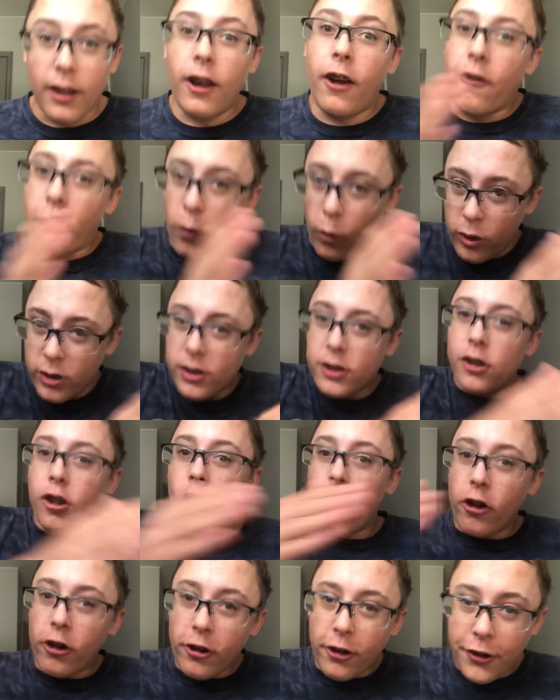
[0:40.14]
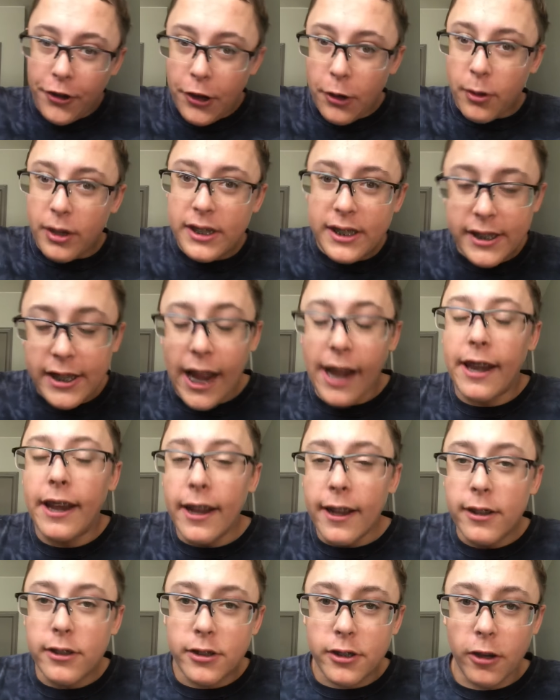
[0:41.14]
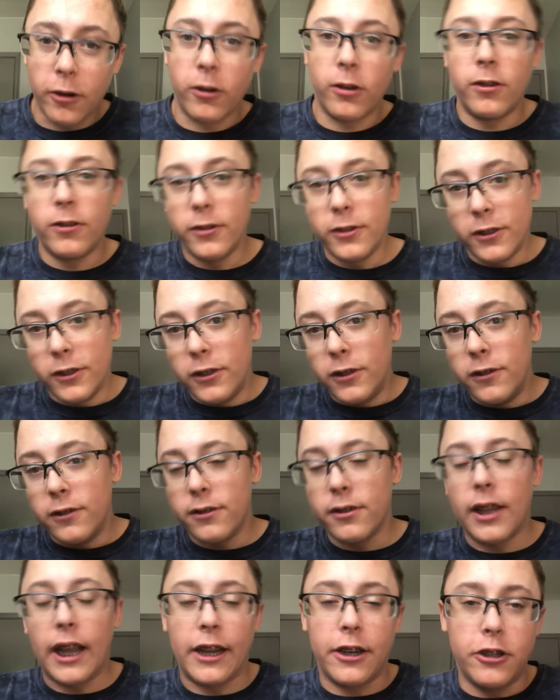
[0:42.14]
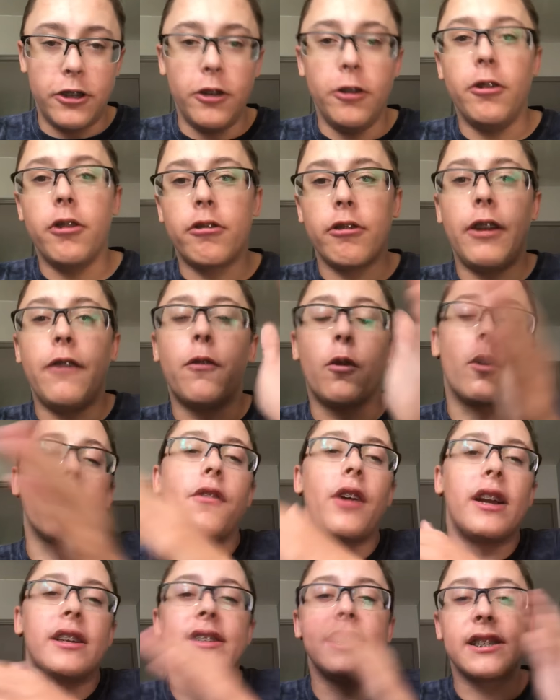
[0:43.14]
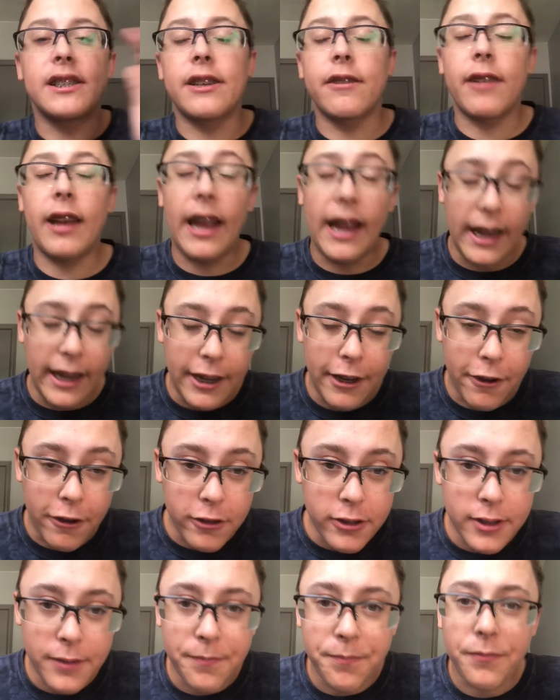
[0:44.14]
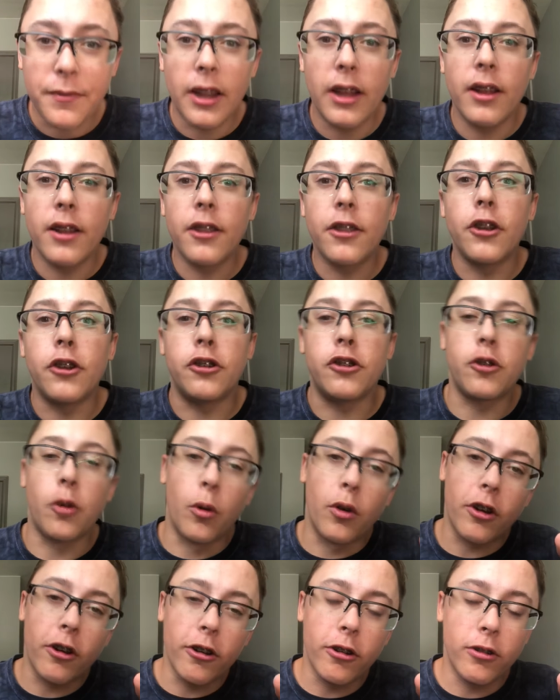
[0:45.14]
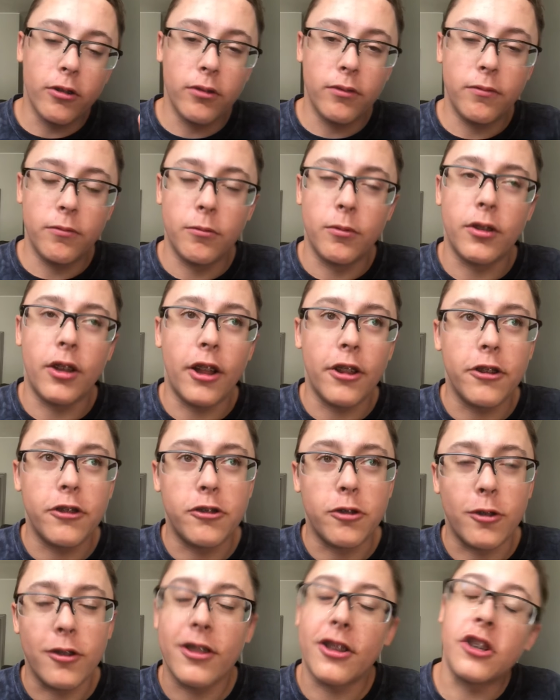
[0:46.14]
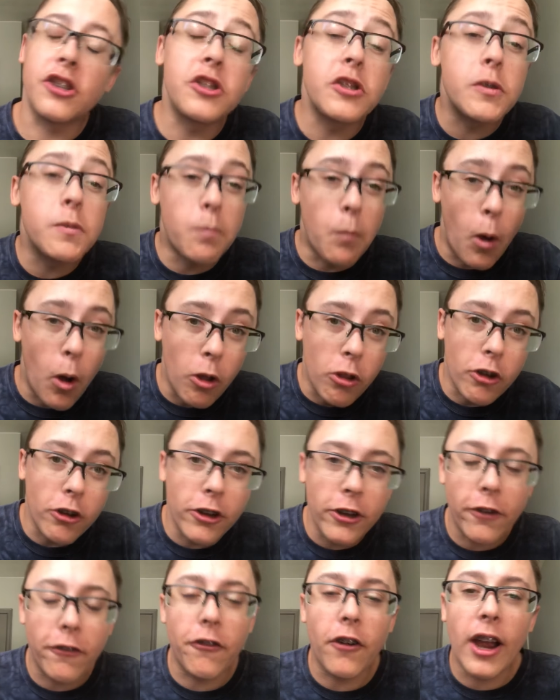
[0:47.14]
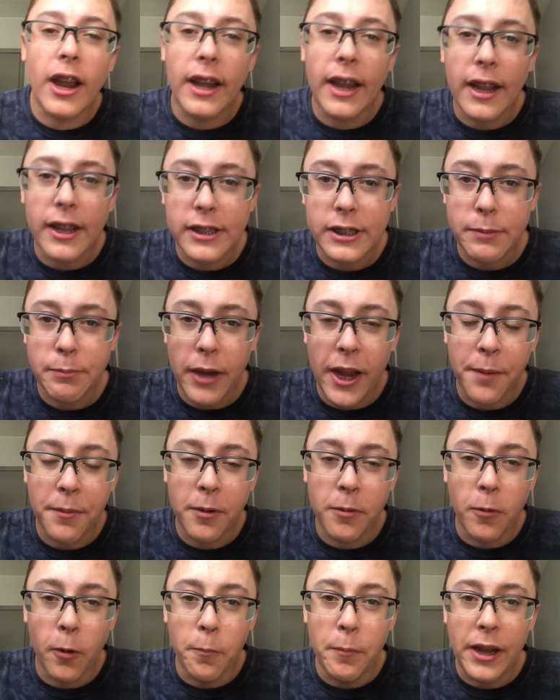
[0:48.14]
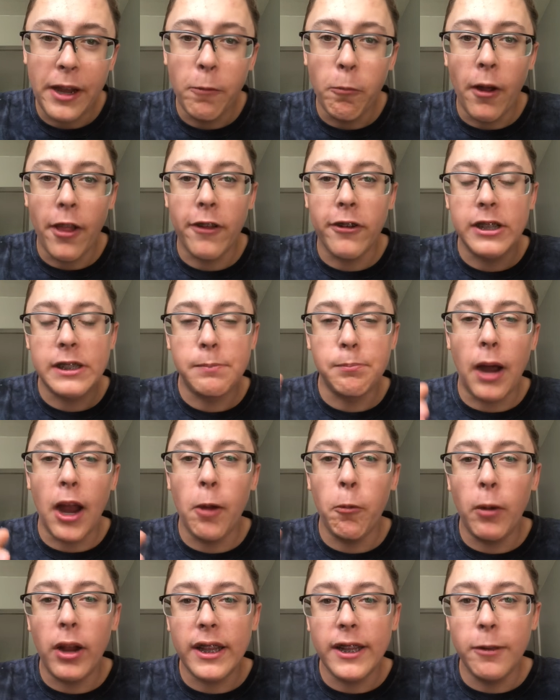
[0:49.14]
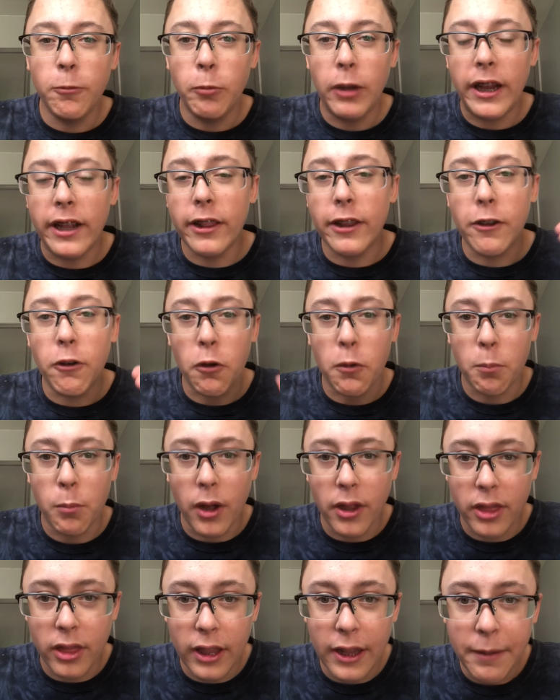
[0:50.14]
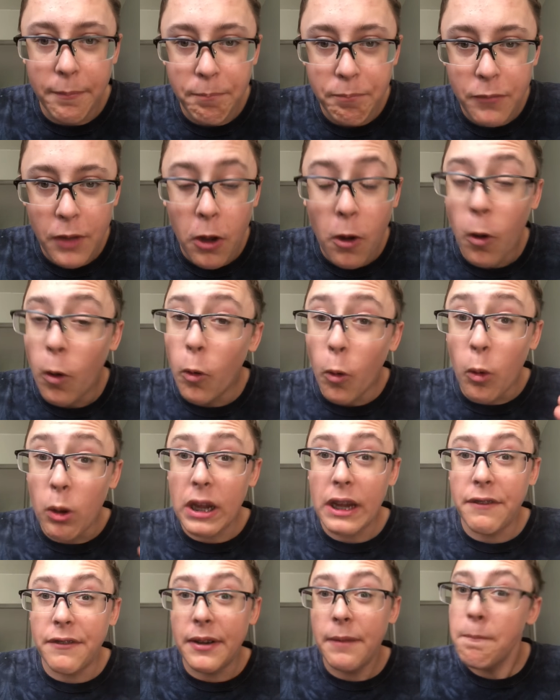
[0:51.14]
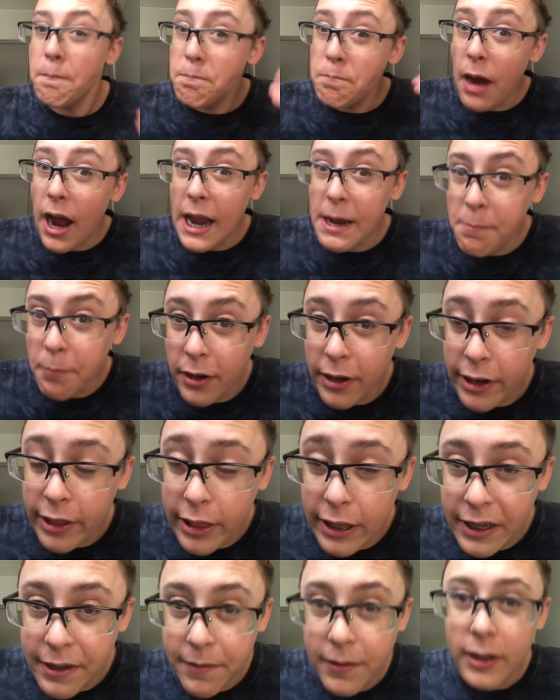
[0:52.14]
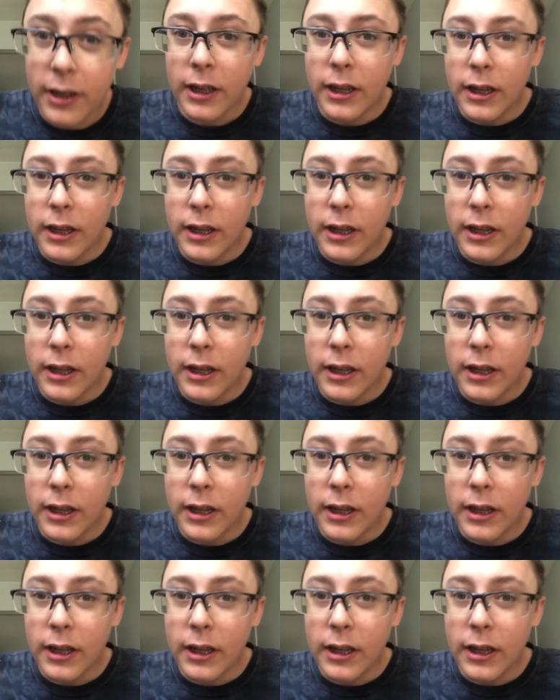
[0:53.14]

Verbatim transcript: Of course, the longer you extend it, so like two, three, four, five, six, and eight years, the shorter, well, not the shorter, the smaller your finance payment will be, whether it's bi weekly, weekly, or monthly, or even bi monthly.